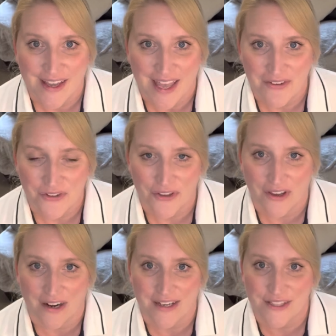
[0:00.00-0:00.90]
If you
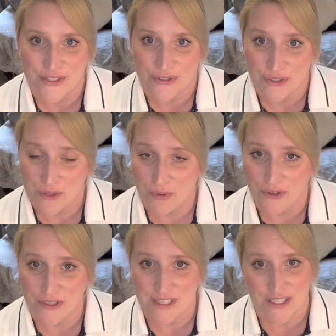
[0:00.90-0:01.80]
are in the Scottish
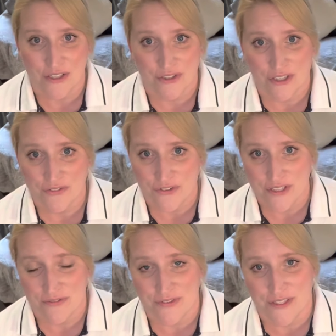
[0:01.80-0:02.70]
borders and you're looking for
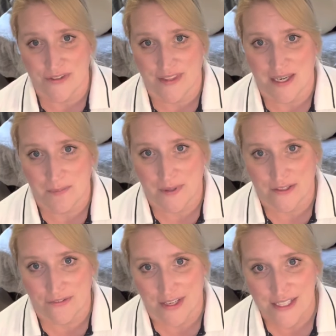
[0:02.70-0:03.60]
some physiotherapy
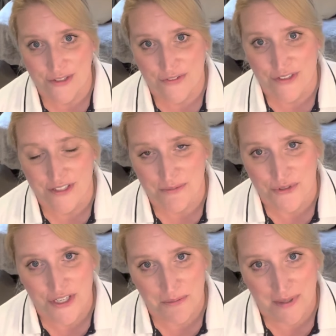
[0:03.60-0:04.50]
advice or for some
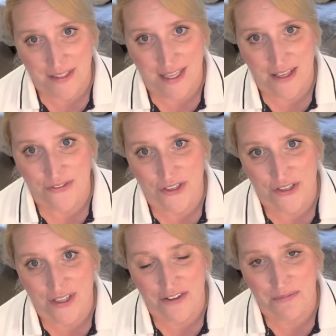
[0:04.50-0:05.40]
treatment, if you
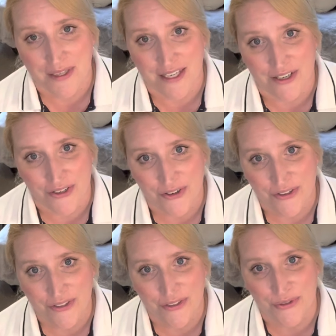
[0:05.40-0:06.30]
could give me a
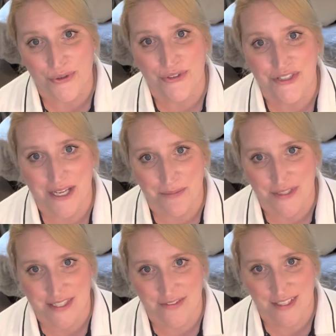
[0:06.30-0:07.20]
call on
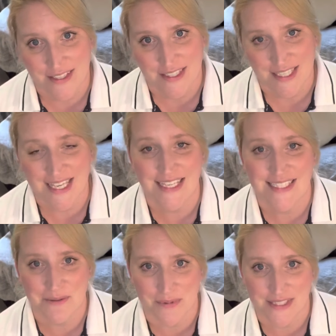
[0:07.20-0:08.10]
0777
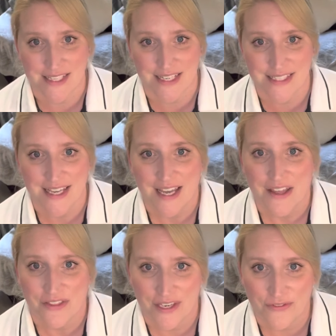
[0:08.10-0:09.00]
866
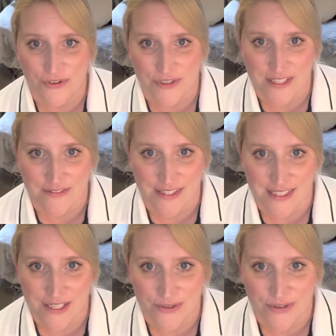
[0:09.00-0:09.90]

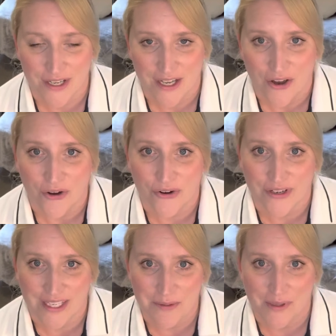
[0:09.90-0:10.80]
3470
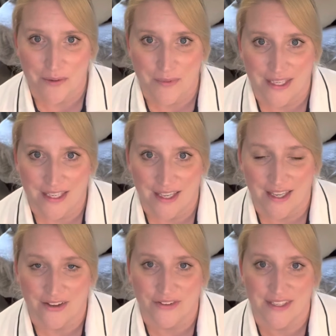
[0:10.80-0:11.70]
or email me
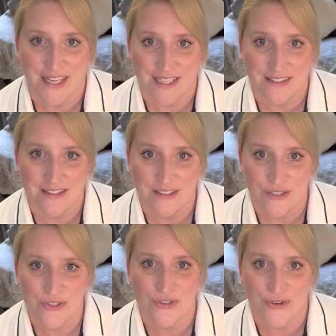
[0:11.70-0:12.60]
on
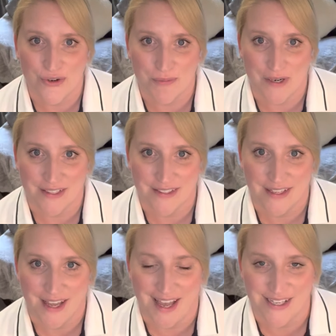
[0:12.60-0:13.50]

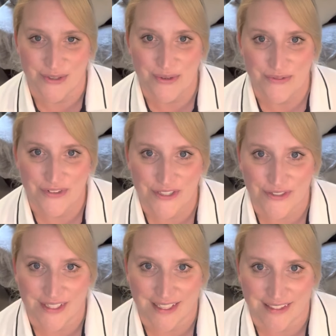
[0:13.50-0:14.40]

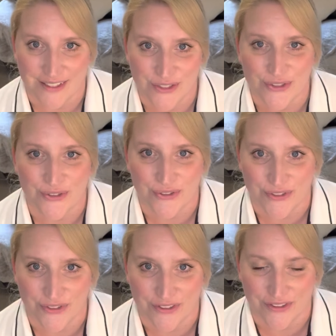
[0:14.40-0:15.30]

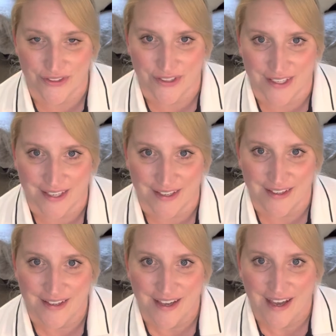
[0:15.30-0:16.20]
nicola.coburn@homephysionicola.co.uk.
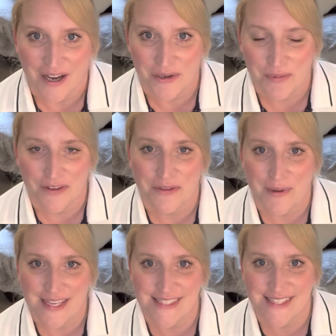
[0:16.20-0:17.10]
I hope you have the
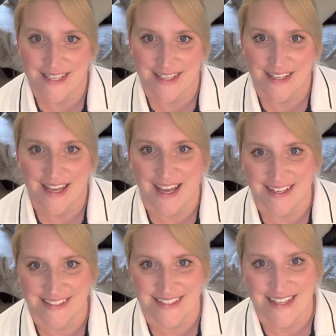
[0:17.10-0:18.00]
best day
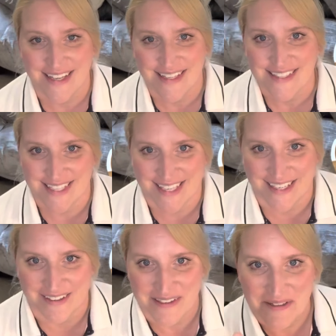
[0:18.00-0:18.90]
and take
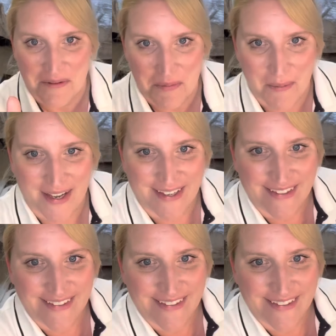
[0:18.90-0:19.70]
care. Bye bye.